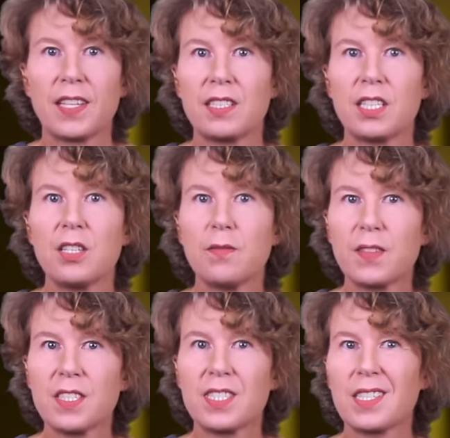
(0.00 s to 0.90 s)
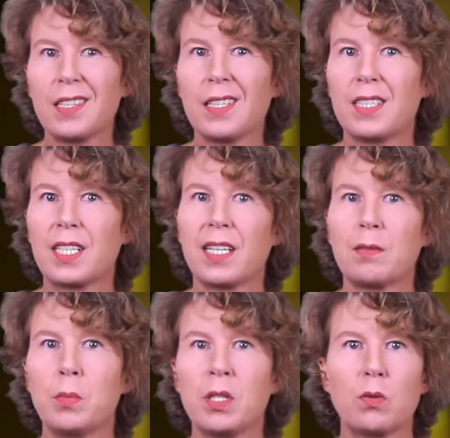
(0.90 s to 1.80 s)
that if the site
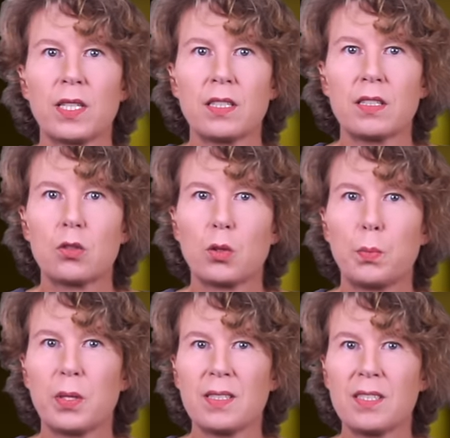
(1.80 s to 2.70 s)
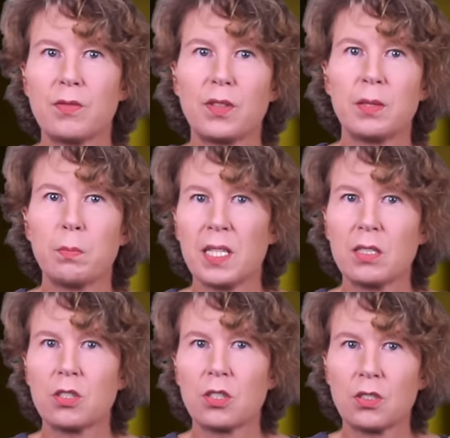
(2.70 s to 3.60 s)
can be rendered repulsively
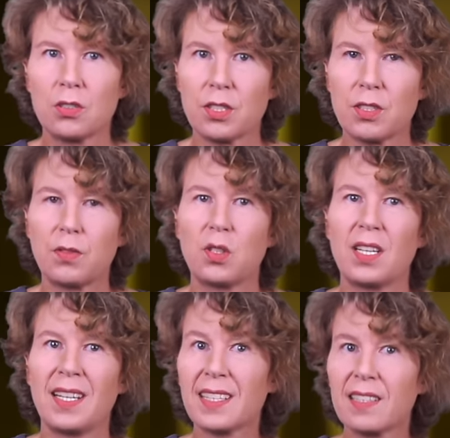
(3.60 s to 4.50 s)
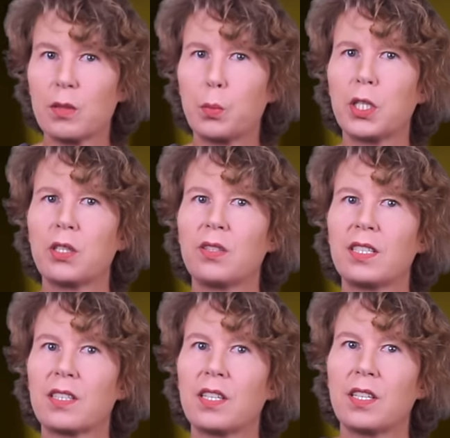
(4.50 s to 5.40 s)
malodorous for a lengthy
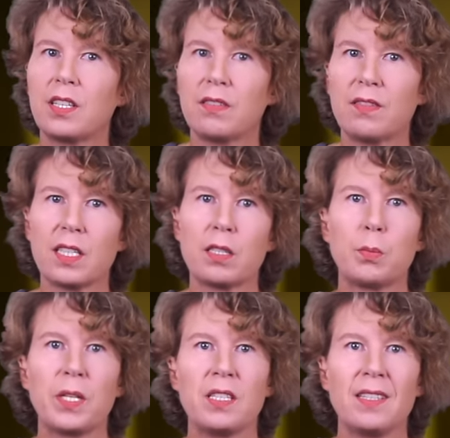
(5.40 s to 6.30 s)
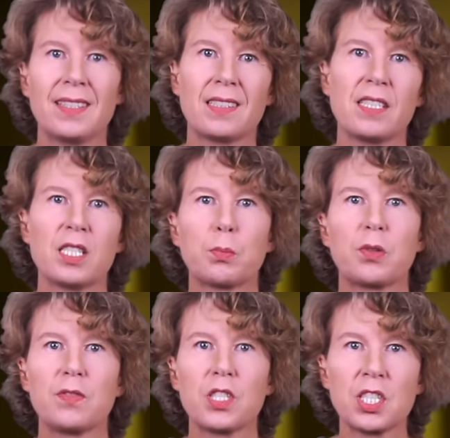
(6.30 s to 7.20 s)
period, that it be at least
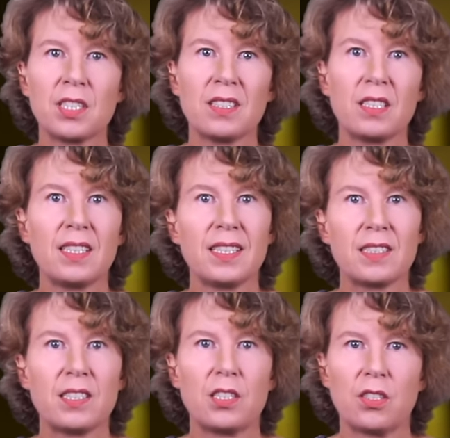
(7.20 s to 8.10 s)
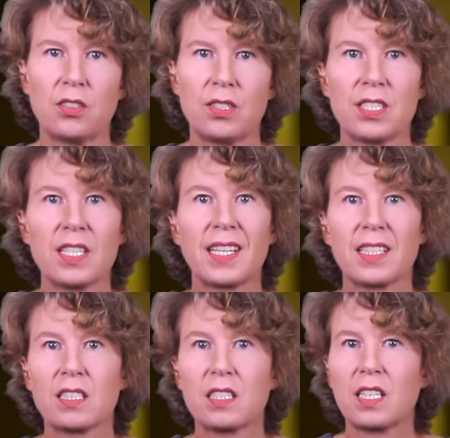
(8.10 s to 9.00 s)
provisionally a deterrent
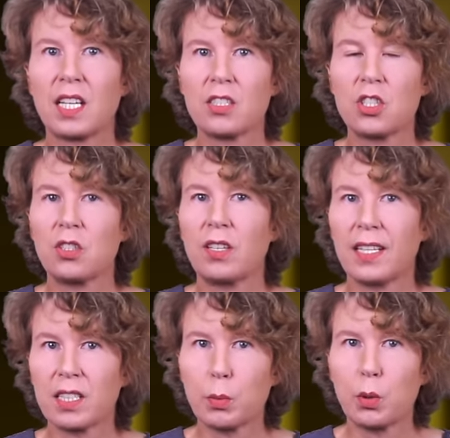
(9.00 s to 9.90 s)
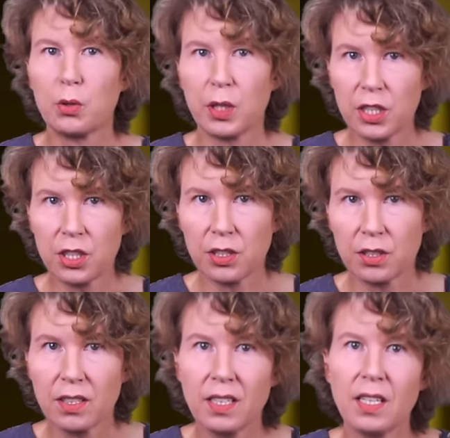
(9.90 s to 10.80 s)
against casual exploration.